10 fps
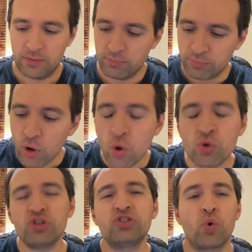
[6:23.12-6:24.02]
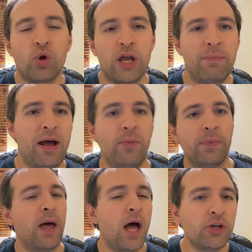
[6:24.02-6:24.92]
broke the story
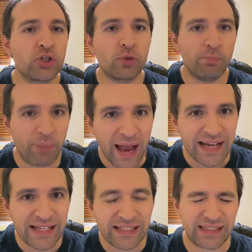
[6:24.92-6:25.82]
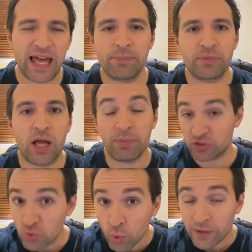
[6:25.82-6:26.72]
about Hunter Biden laptop, a
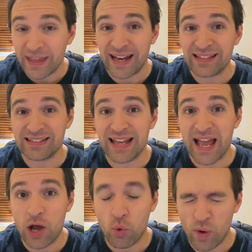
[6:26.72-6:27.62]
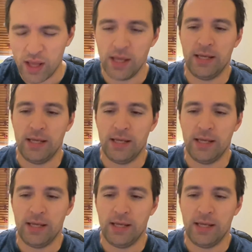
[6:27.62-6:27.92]
story that has now